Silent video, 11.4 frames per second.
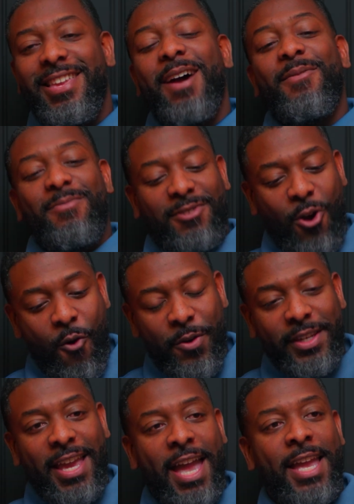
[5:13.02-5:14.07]
Yeah,
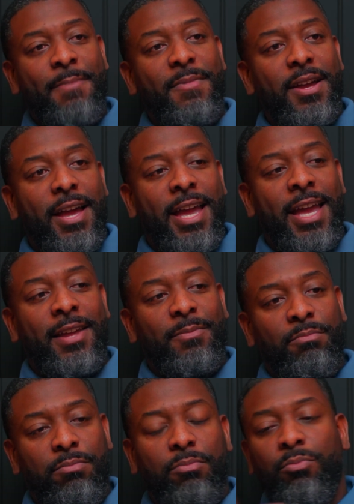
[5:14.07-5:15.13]
COVID came, and
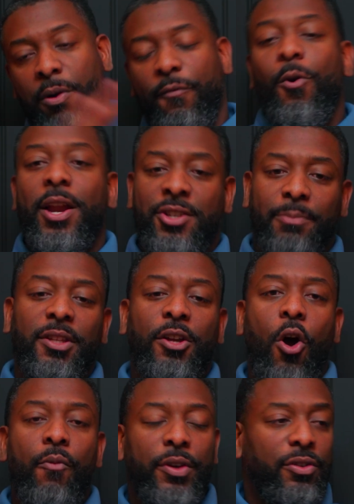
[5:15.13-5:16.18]
before I jump to the
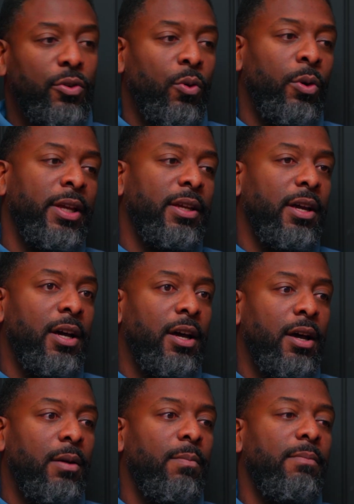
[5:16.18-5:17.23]
COVID story,
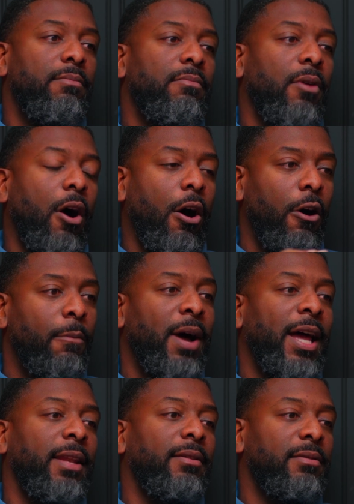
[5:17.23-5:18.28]
all
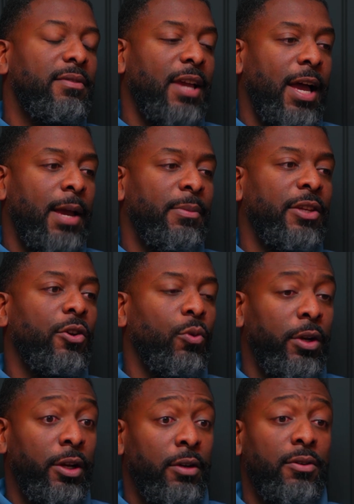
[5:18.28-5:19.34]
my time and
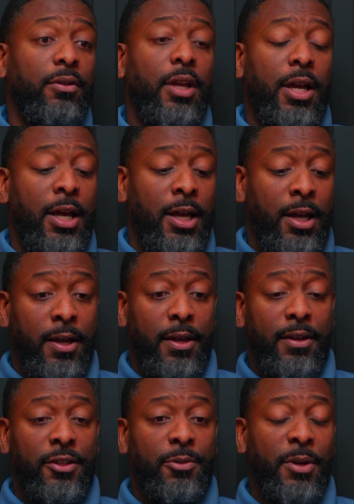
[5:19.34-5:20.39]
career
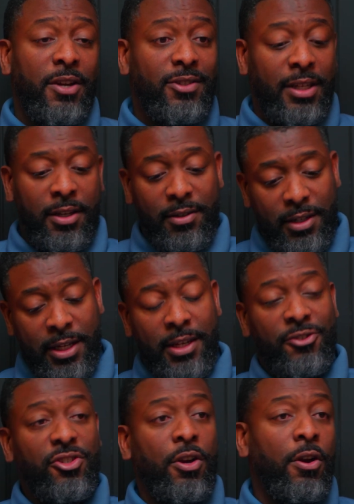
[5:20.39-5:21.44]
experience in
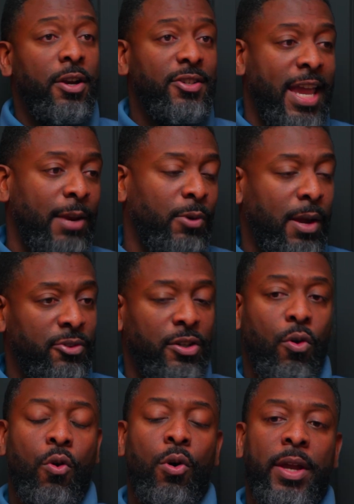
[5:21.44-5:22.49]
insurance, and when I was in
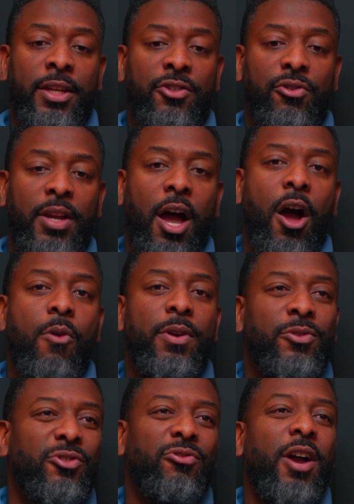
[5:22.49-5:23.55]
the oil industry, I
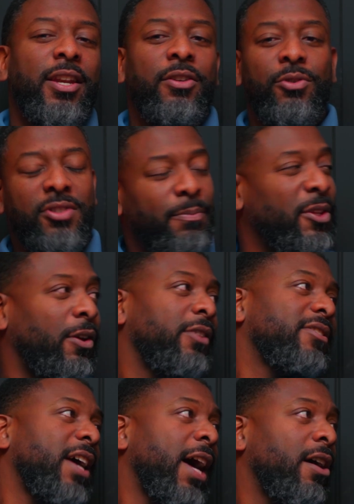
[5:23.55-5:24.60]
always was trying to do something on the
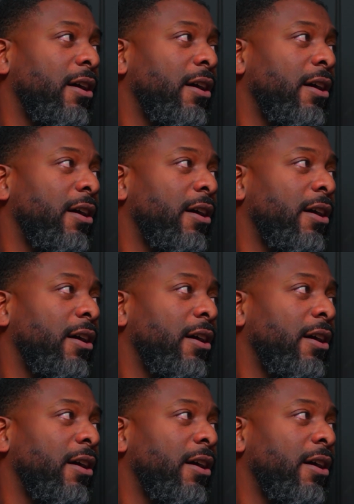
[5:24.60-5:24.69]
side.